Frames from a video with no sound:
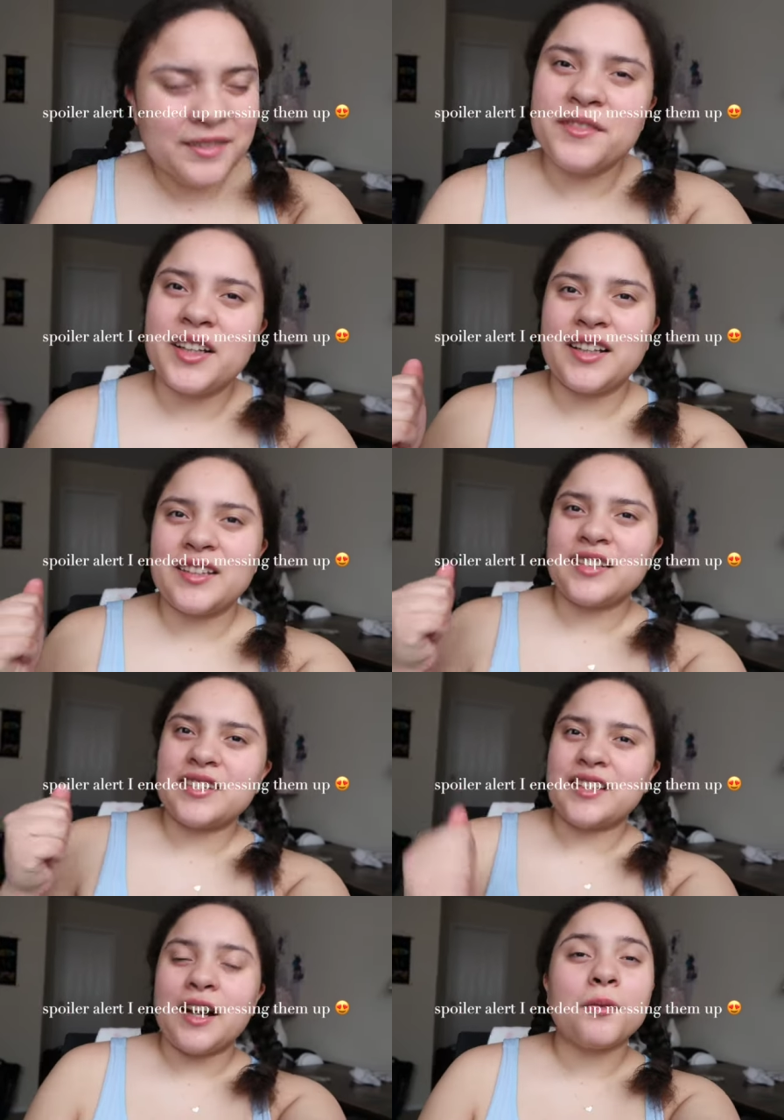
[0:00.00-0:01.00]

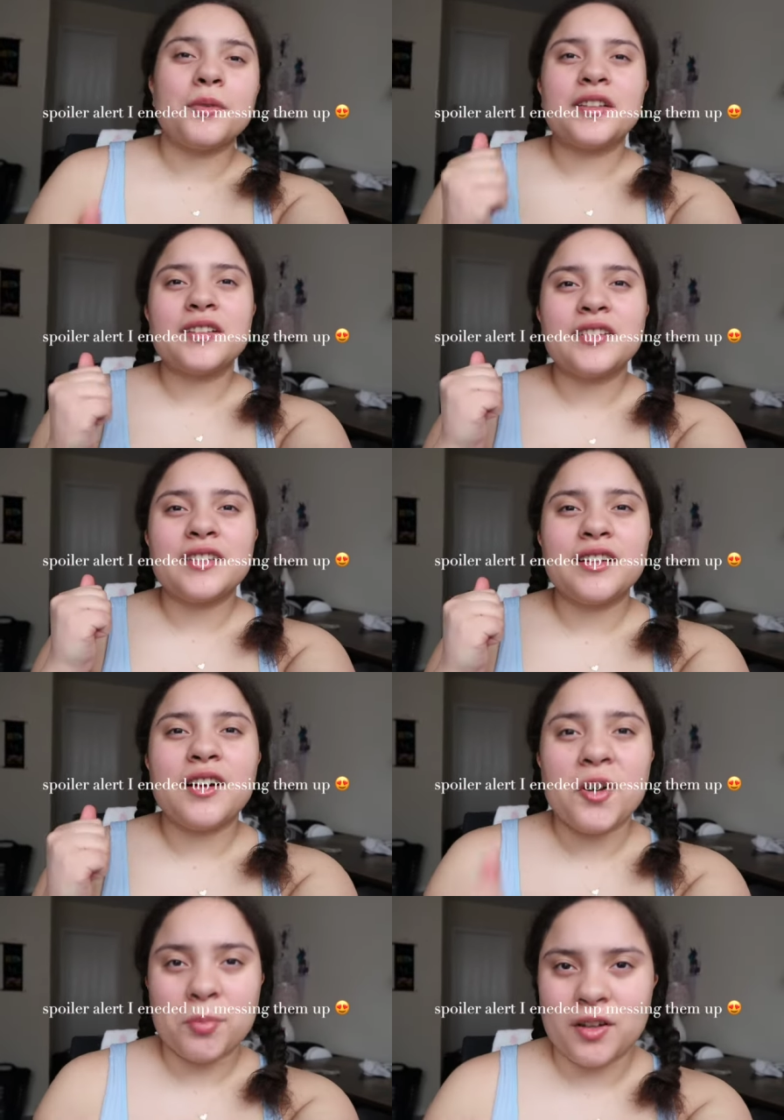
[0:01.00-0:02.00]
because that was
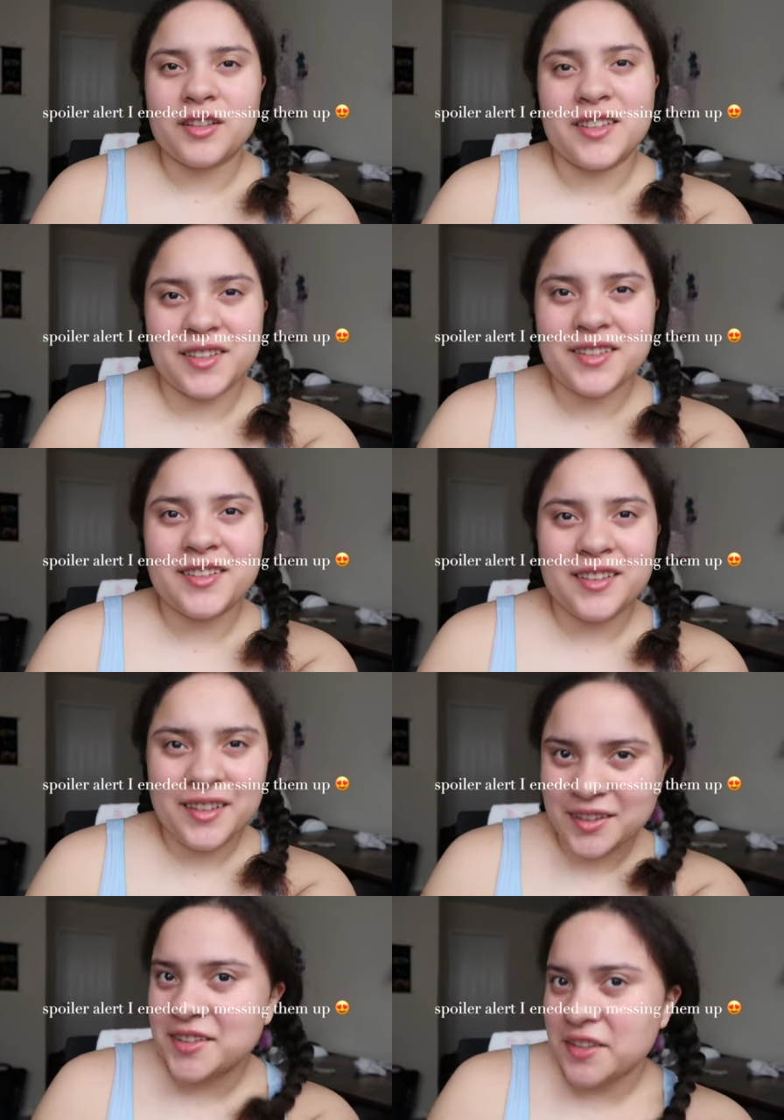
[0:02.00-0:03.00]
a process
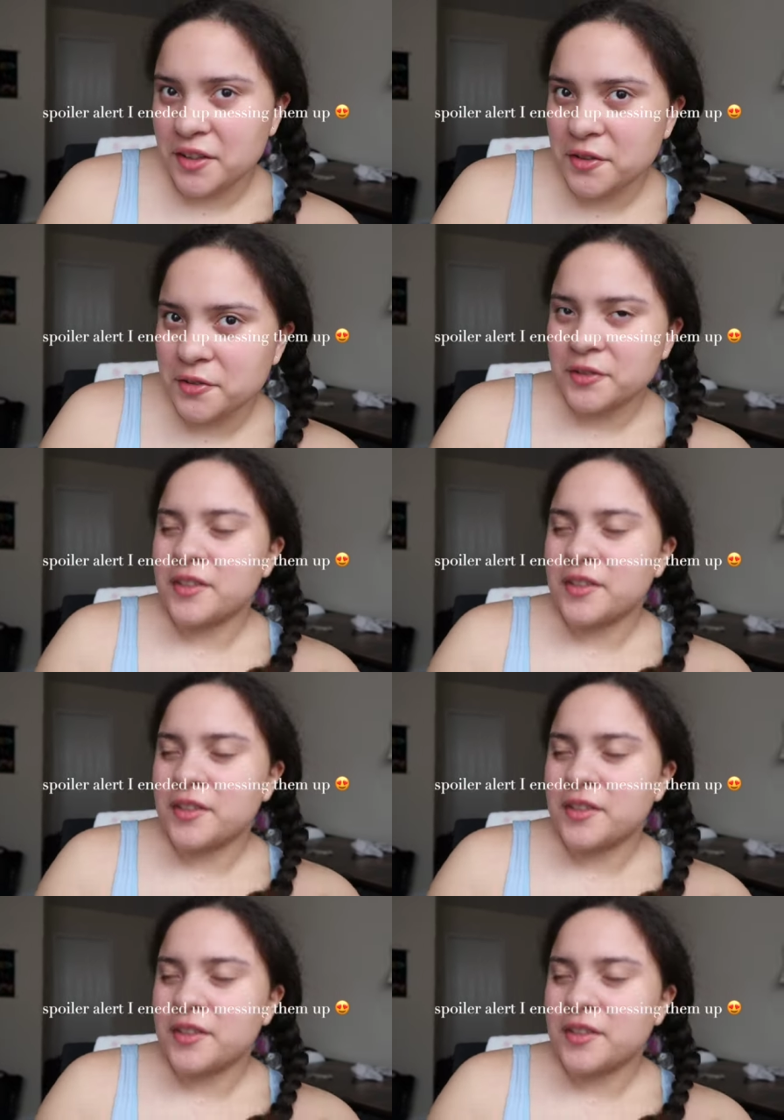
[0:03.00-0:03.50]
in itself.